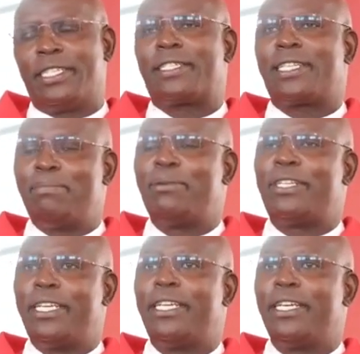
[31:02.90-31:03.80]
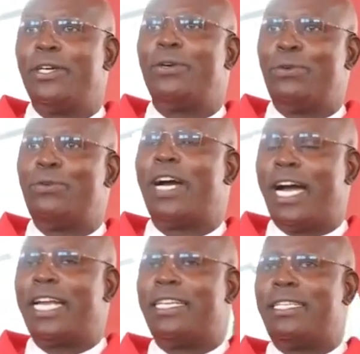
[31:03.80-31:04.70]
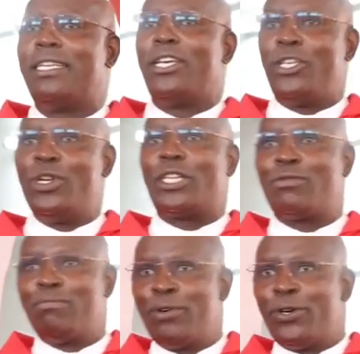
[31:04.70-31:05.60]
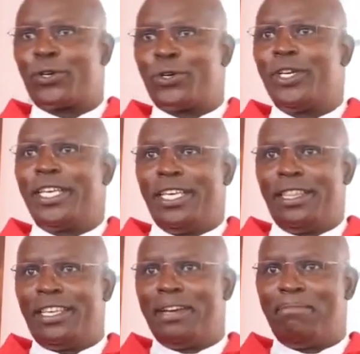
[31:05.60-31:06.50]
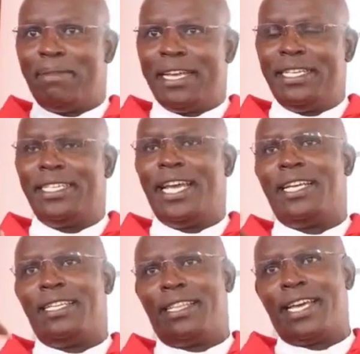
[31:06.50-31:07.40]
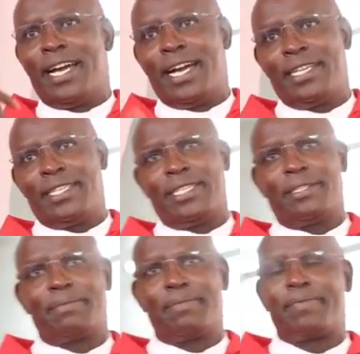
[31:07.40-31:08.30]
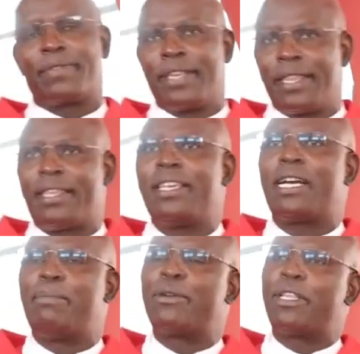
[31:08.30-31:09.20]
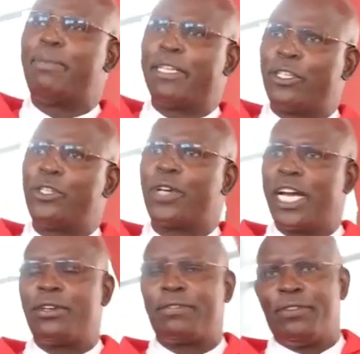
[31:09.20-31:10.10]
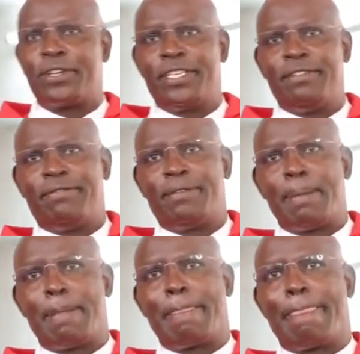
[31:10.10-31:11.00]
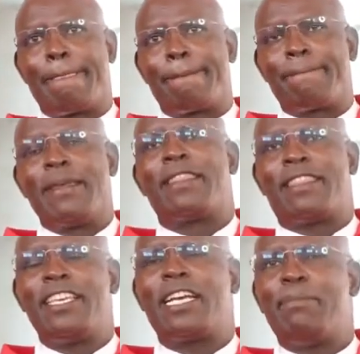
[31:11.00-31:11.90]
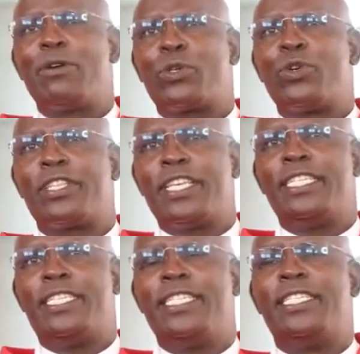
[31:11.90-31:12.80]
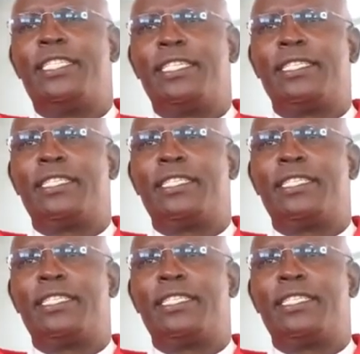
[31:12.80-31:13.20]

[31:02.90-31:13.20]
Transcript: Somebody who had your tomorrow in their mind and in their heart. Think about the person you cannot forgive. Think about what they did.